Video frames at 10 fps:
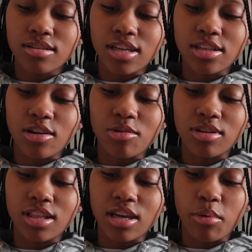that's the
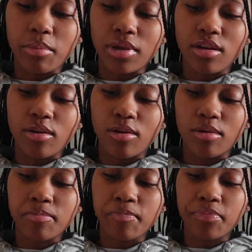only thing with me,
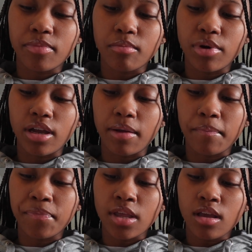y'all. But
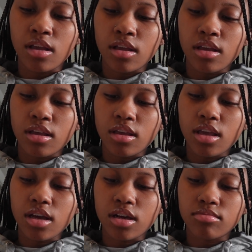
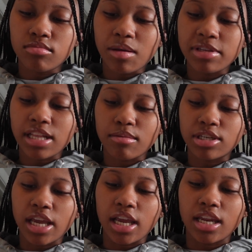yeah, let me stop
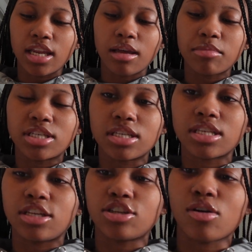chatting and let me
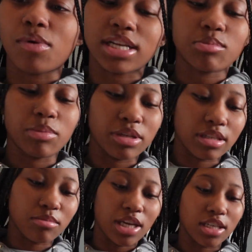just let y'all watch me put
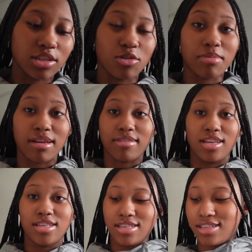some lashes on my
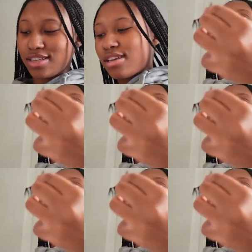face.